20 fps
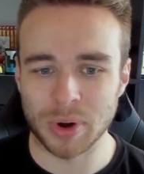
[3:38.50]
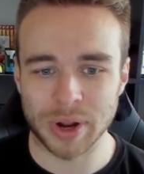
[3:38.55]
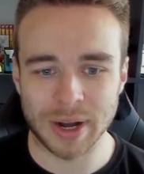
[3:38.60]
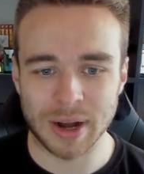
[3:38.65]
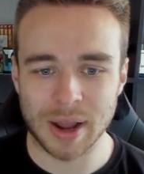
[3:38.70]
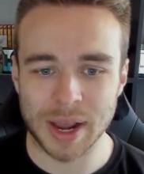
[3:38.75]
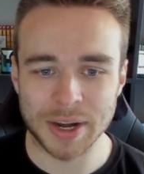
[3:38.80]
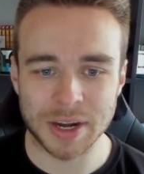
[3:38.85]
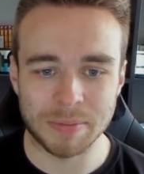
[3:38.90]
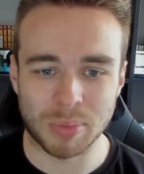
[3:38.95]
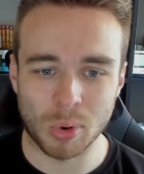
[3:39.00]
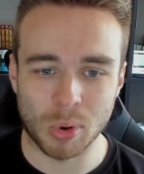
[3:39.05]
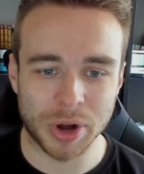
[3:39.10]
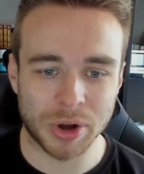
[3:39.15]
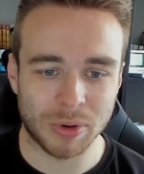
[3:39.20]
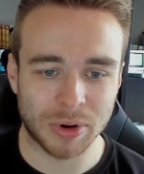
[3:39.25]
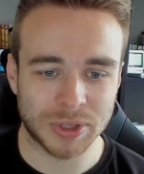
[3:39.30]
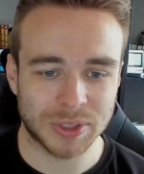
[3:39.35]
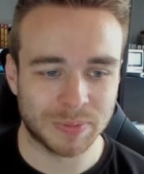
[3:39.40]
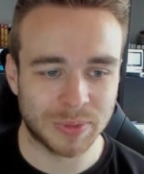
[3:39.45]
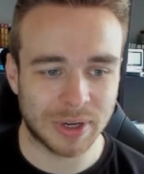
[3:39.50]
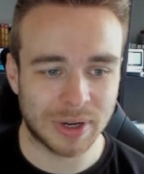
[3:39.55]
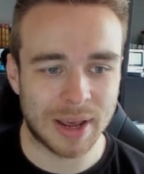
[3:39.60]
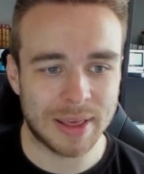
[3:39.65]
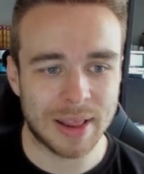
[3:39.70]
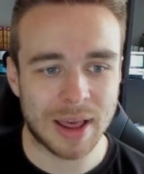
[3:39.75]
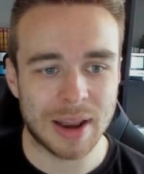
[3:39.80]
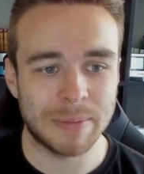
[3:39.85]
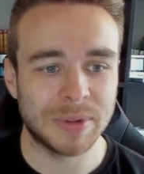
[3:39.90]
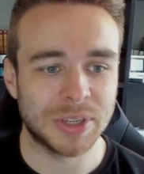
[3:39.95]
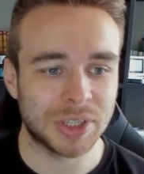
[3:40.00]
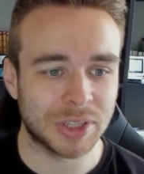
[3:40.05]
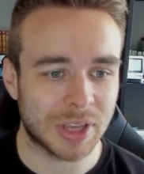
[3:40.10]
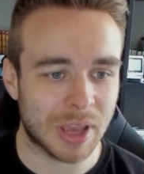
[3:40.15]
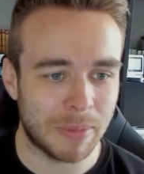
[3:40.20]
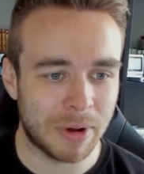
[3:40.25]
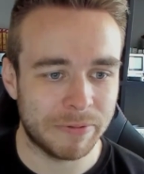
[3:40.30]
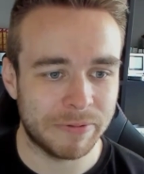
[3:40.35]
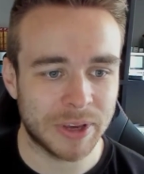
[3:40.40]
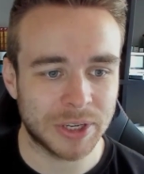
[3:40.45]
in like De Bruyne or something like that. Let me just
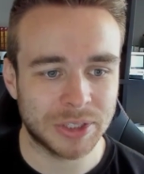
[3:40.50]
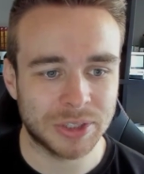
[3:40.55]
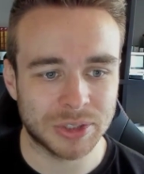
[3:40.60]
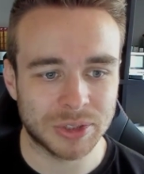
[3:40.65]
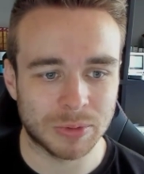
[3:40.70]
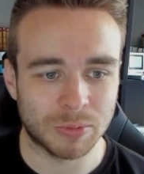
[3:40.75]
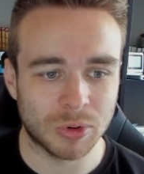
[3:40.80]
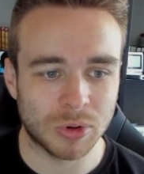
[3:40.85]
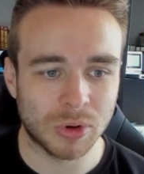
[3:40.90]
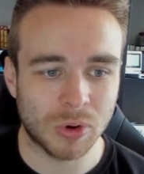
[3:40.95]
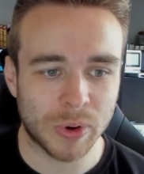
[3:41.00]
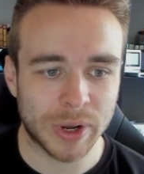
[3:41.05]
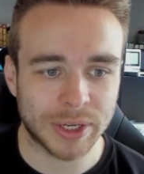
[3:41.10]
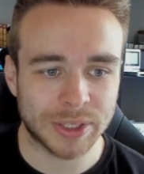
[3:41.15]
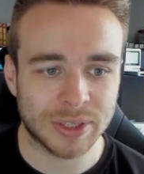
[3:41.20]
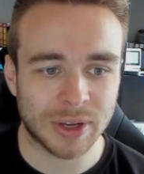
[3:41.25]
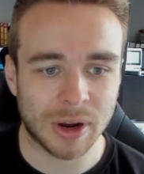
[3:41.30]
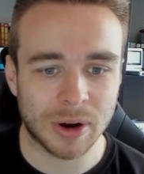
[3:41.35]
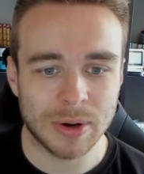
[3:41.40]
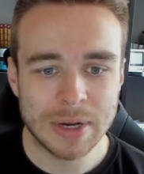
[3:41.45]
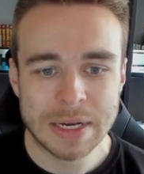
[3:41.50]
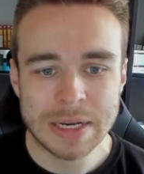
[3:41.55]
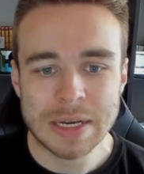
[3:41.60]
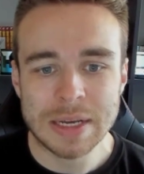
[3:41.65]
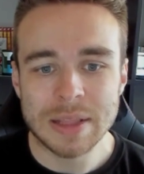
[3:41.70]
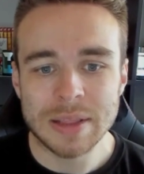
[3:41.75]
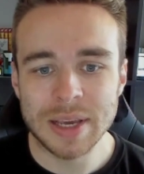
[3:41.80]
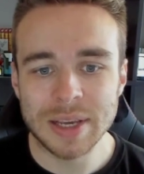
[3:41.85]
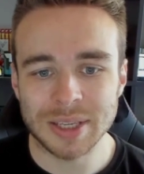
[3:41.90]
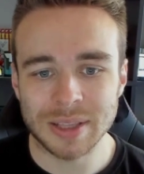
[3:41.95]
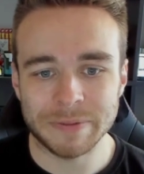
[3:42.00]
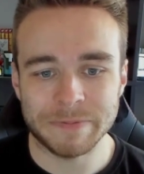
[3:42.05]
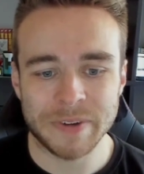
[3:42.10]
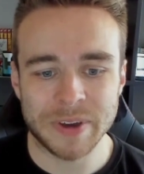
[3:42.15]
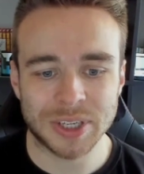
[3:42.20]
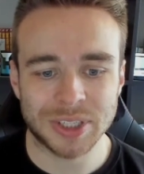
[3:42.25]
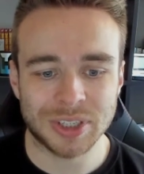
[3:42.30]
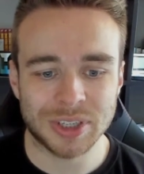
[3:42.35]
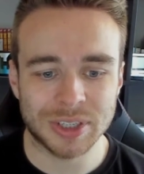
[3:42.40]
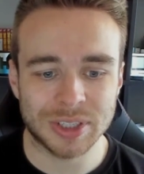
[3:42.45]
get my fixtures up real quick. So these are the
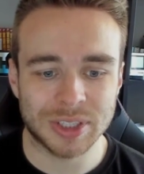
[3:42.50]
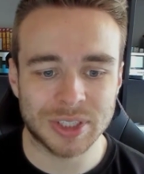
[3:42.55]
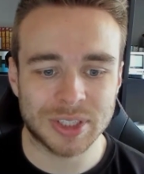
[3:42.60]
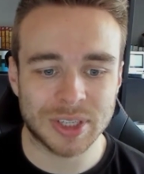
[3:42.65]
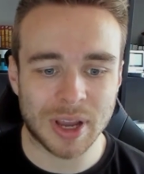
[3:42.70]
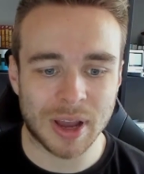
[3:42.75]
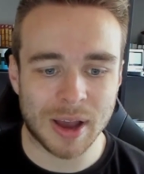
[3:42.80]
fixtures.